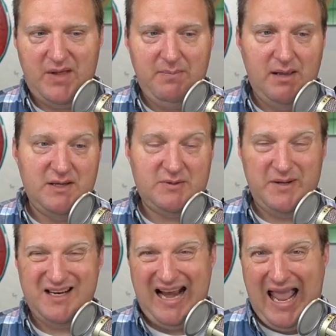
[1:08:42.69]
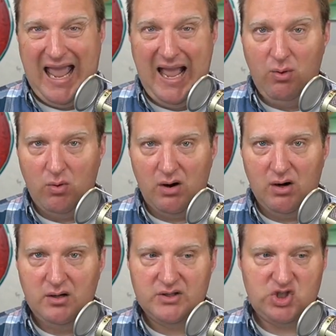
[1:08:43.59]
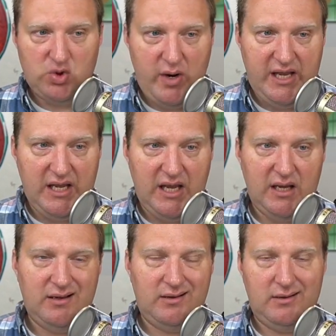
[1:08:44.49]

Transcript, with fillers: I maybe spend an hour tweaking,